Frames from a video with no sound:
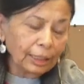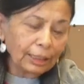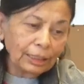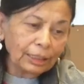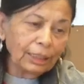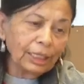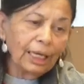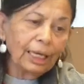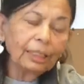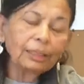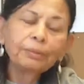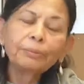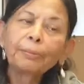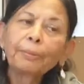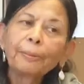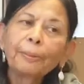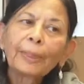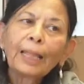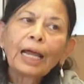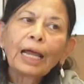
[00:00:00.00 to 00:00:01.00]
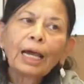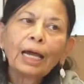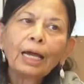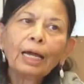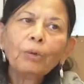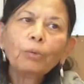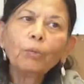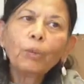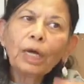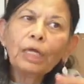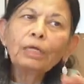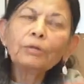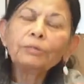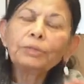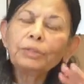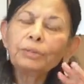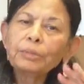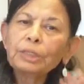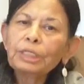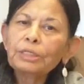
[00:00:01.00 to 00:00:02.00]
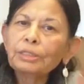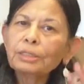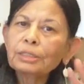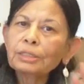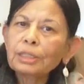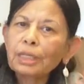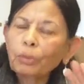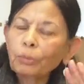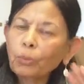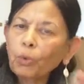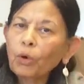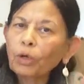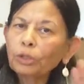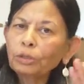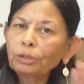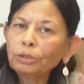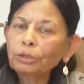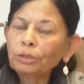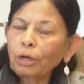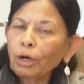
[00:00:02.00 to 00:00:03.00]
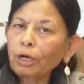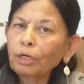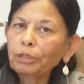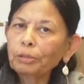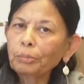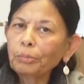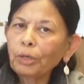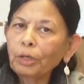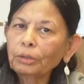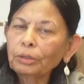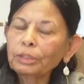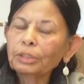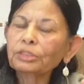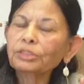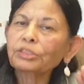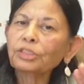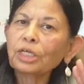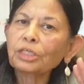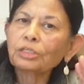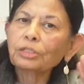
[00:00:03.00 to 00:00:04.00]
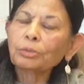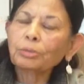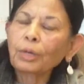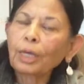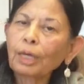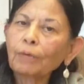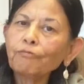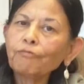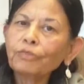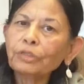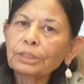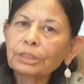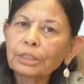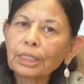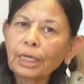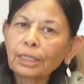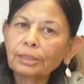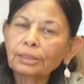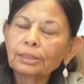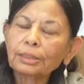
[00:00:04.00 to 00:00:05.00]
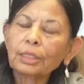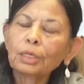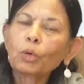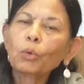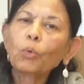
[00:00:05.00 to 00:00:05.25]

Again, one of the reasons I want to talk about is just to emphasize